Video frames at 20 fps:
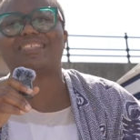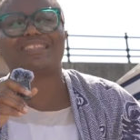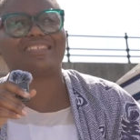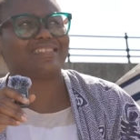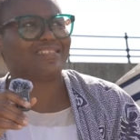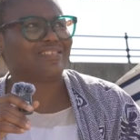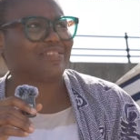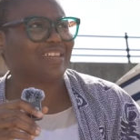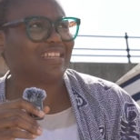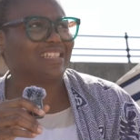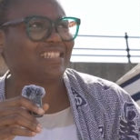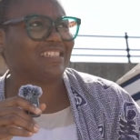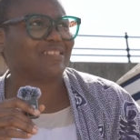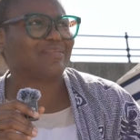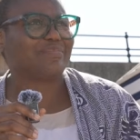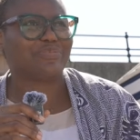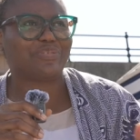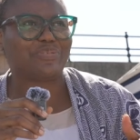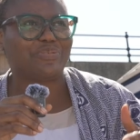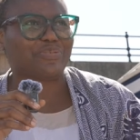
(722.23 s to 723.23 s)
strange,
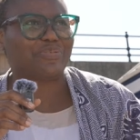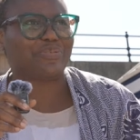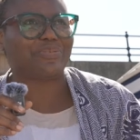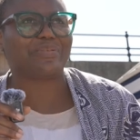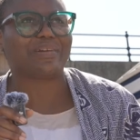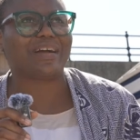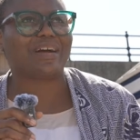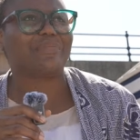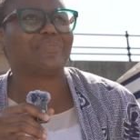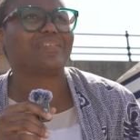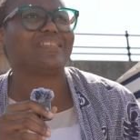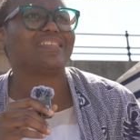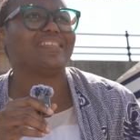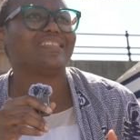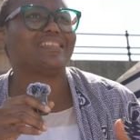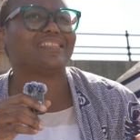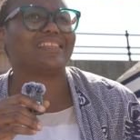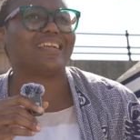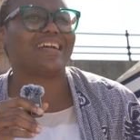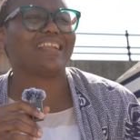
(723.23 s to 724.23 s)
you know, how it is.